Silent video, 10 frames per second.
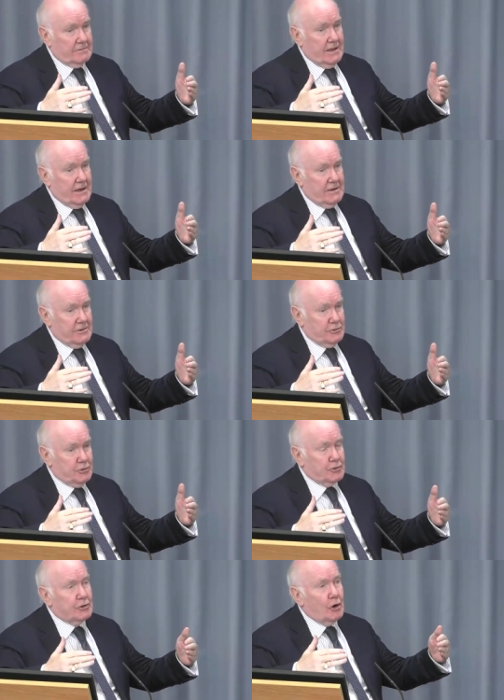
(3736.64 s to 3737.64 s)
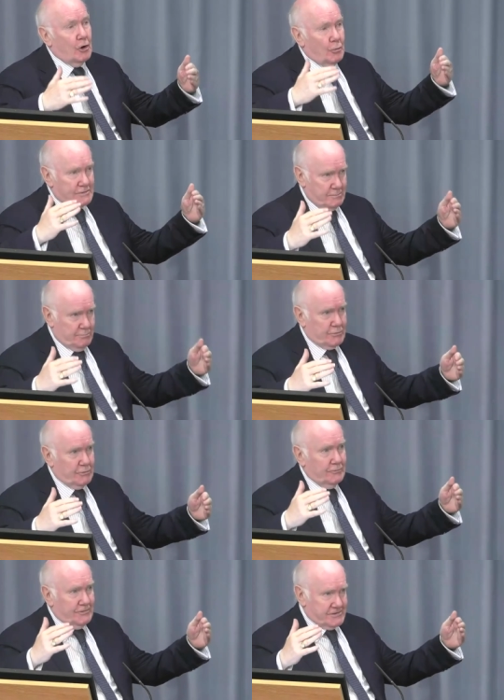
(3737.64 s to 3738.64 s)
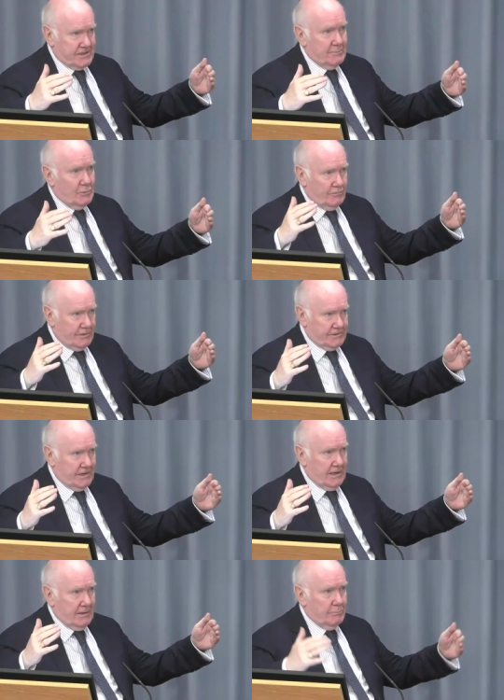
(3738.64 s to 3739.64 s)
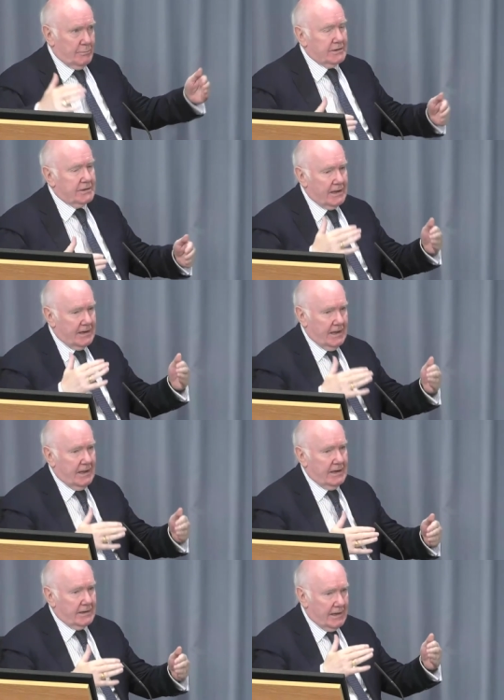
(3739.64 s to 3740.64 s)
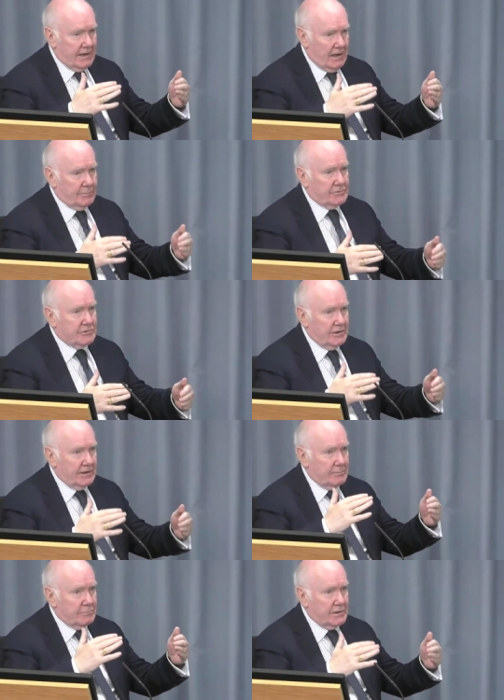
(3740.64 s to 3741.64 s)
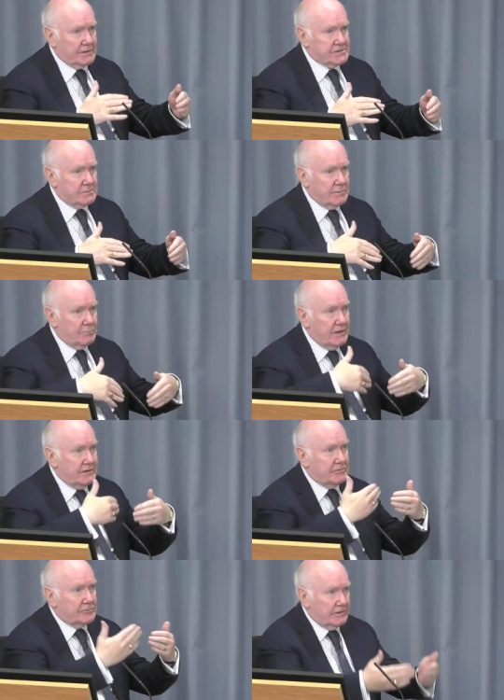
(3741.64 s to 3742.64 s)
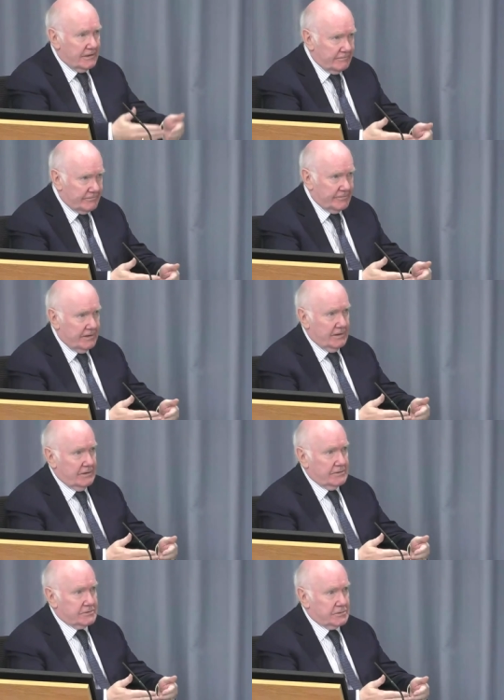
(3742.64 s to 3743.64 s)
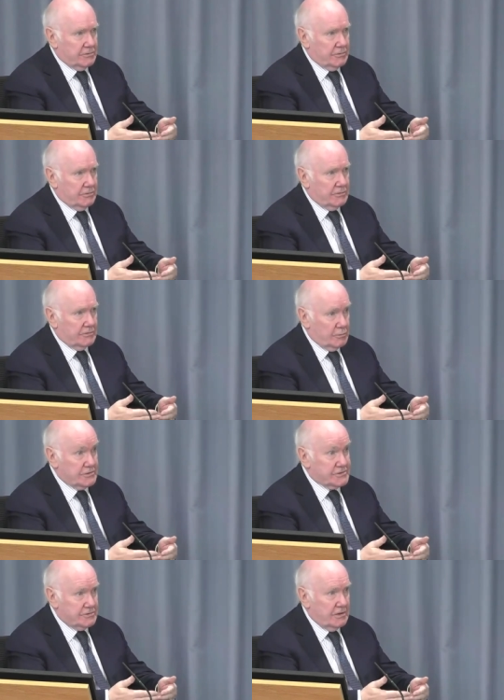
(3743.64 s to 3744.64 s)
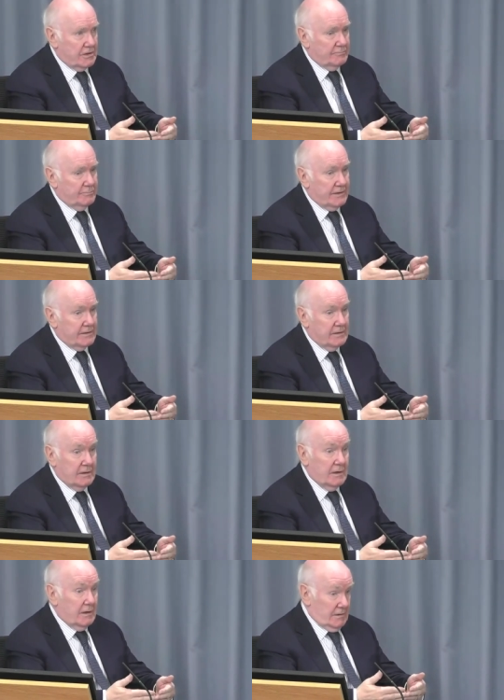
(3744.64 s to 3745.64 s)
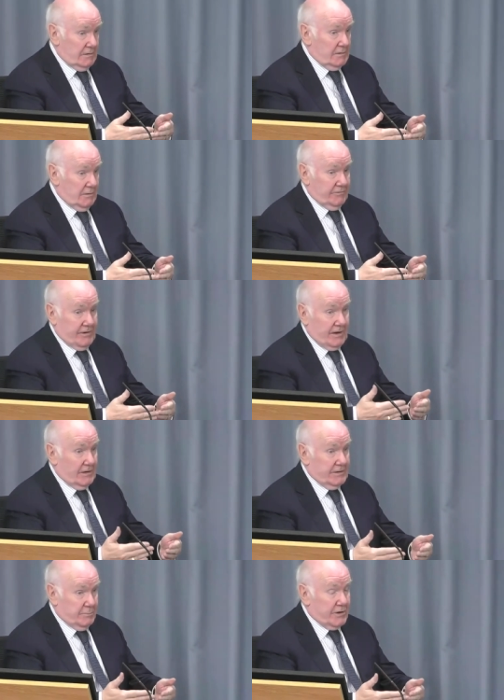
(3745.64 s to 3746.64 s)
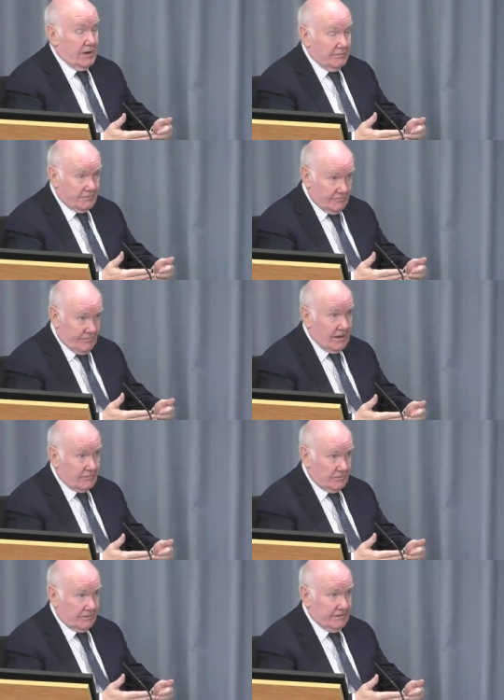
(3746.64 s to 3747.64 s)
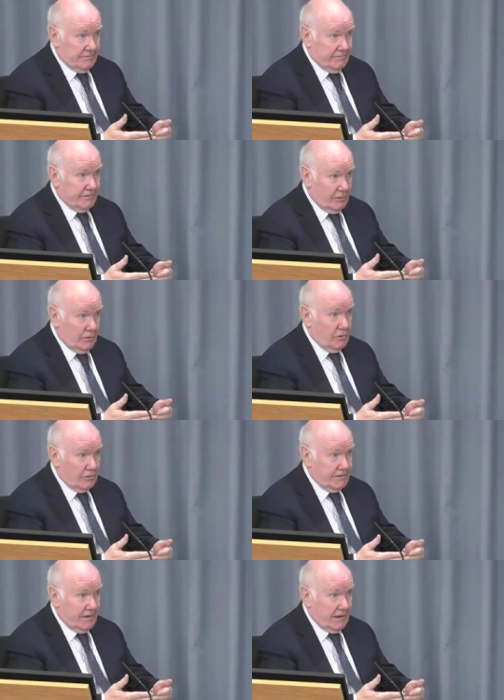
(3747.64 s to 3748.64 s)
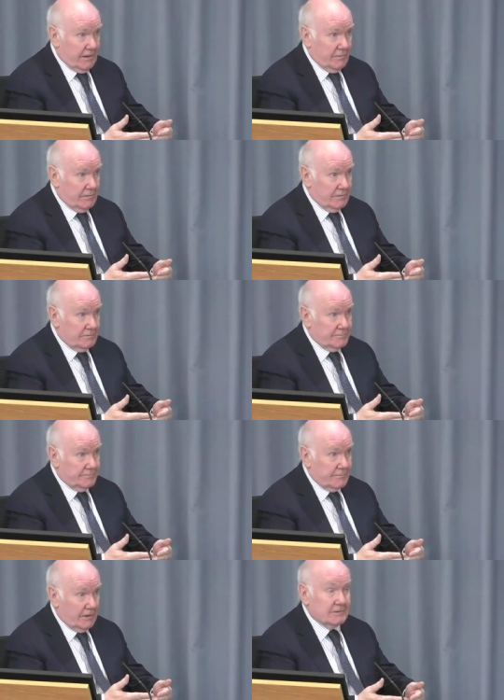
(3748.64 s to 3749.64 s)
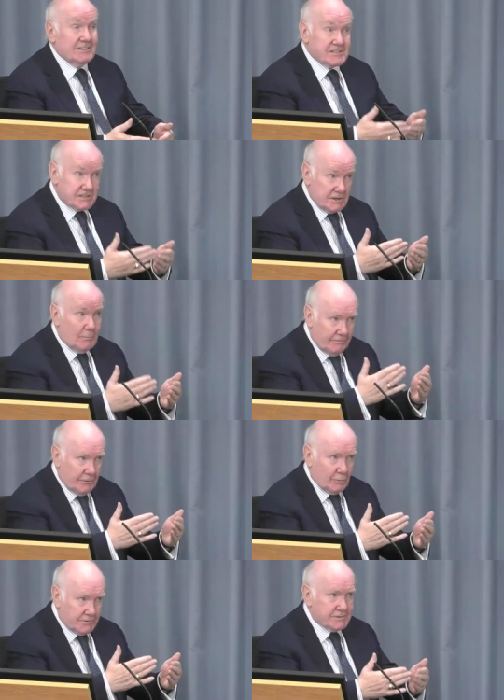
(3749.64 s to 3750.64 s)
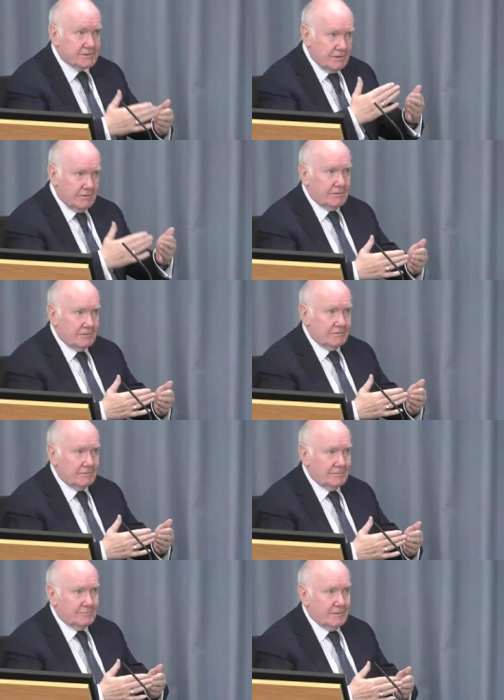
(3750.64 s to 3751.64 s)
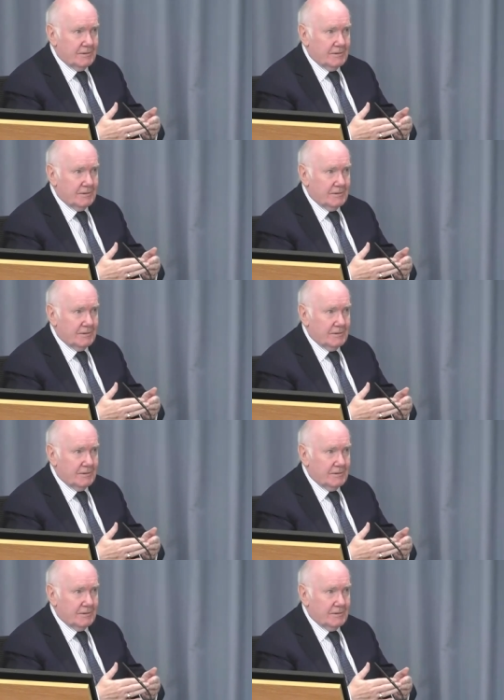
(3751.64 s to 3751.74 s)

then you can always improve the scheme over time. But get it in, get it up and running, and bring some immediate relief to those who have been, quite frankly, deprived of that relief for a long time. At least some of those uh,